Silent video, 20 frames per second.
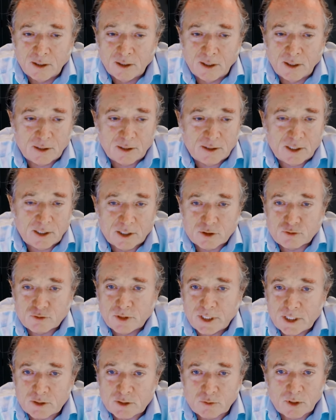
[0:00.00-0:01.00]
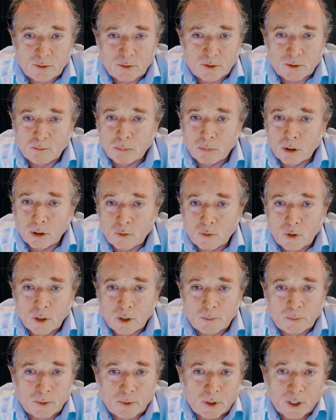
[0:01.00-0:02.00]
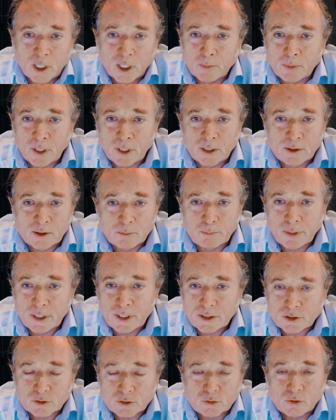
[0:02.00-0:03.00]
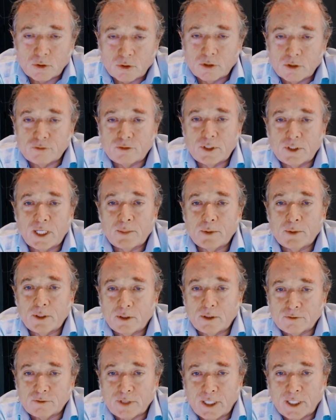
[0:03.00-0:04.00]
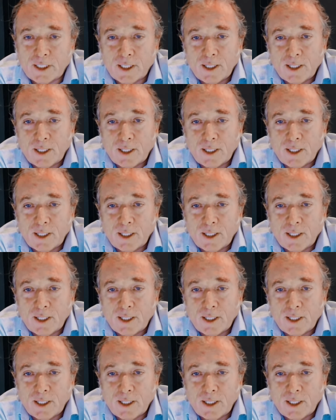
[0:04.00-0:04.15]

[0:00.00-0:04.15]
that the Israelis were able to blow up a couple of hundred pages all over Lebanon, right?